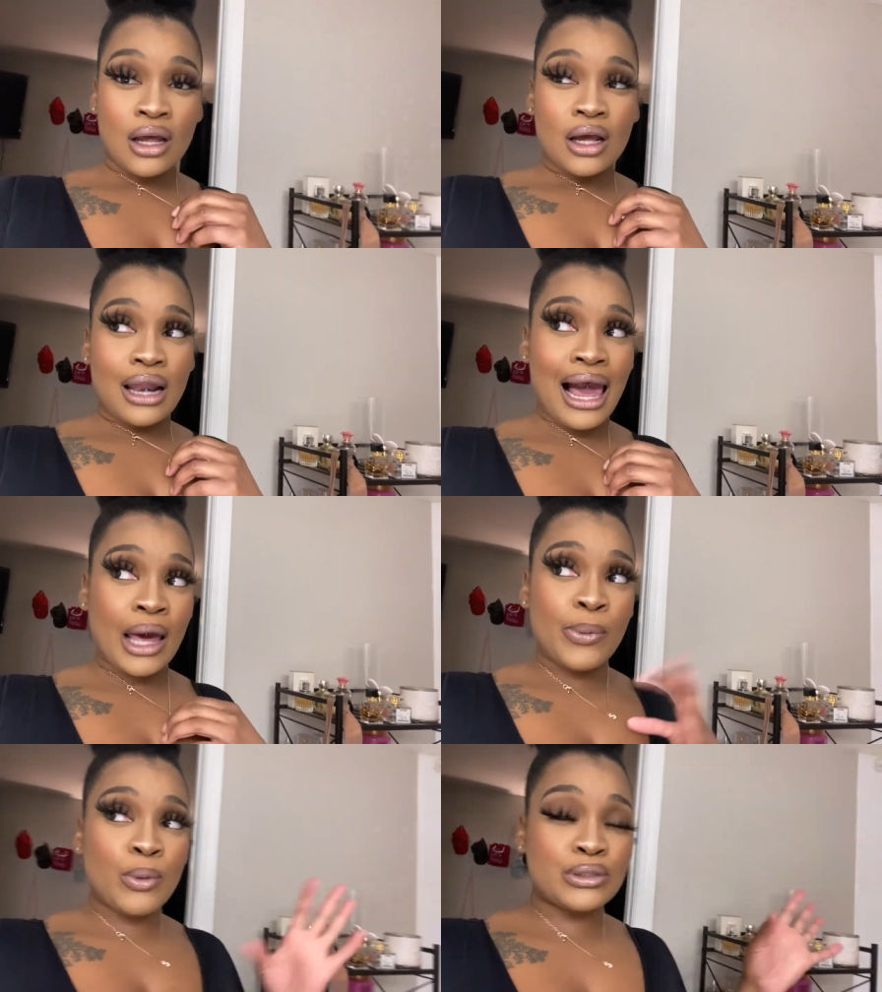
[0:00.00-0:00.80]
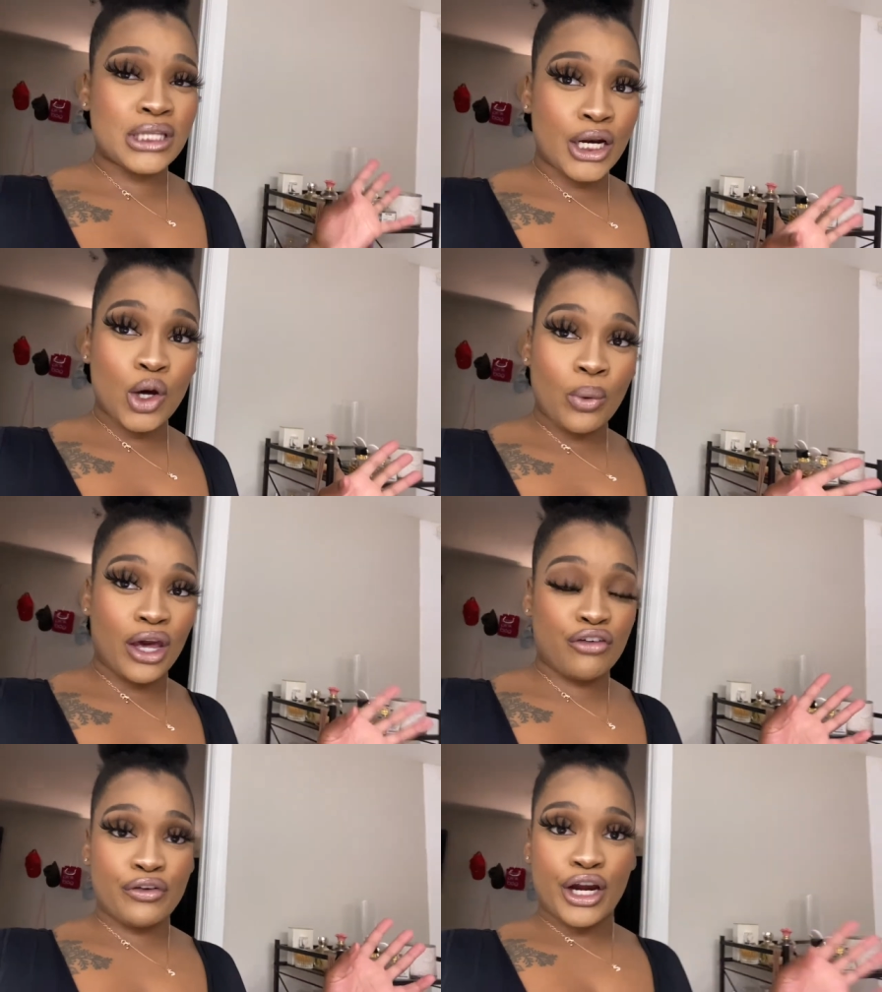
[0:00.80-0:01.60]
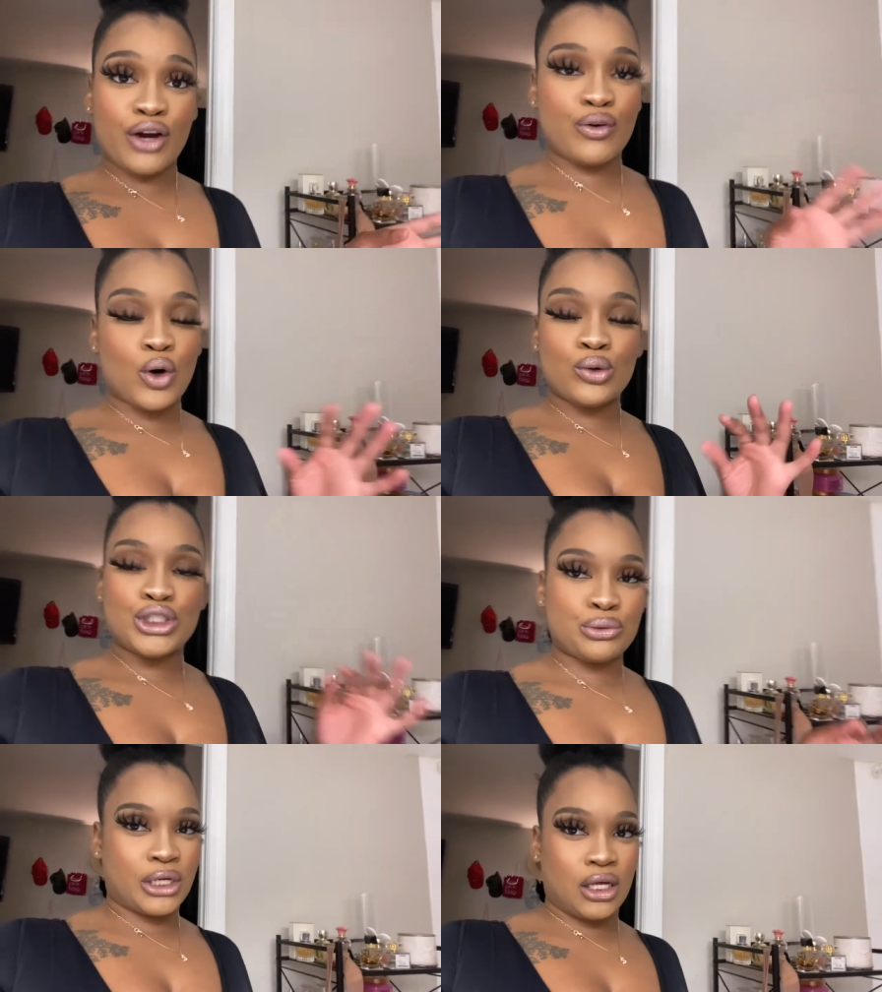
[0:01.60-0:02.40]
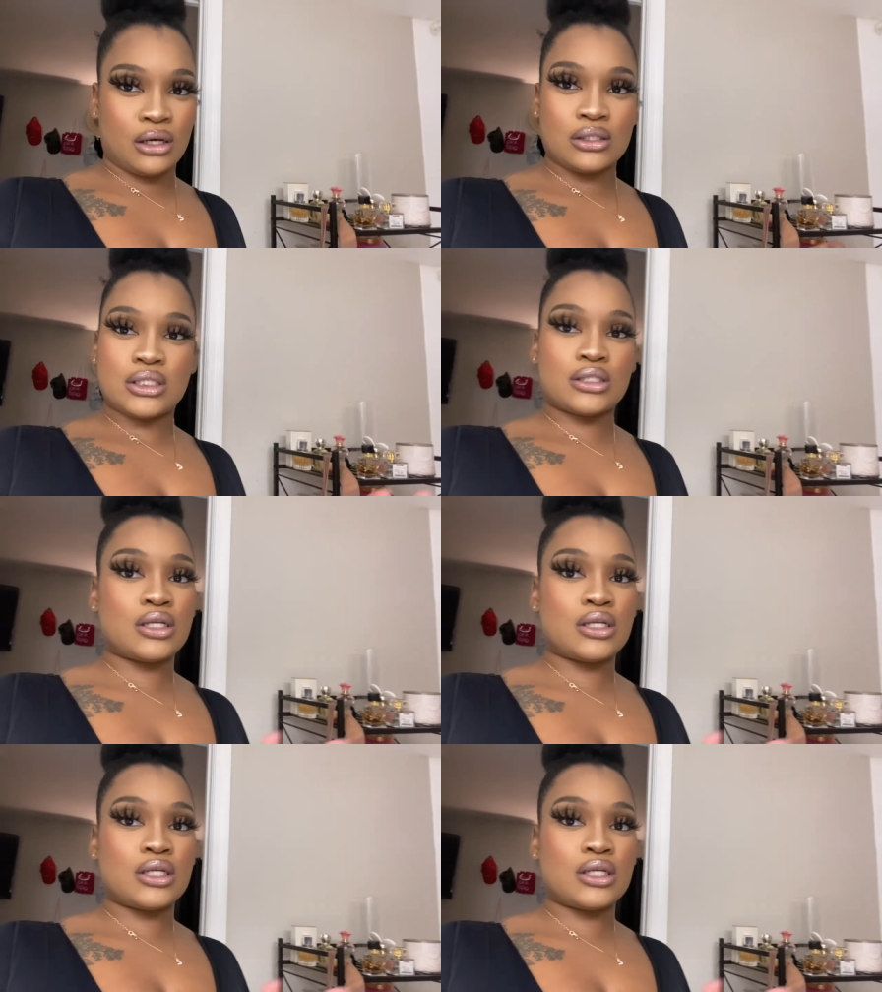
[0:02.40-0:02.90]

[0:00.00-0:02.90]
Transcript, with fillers: like people standing there waiting oh, forever on drinks.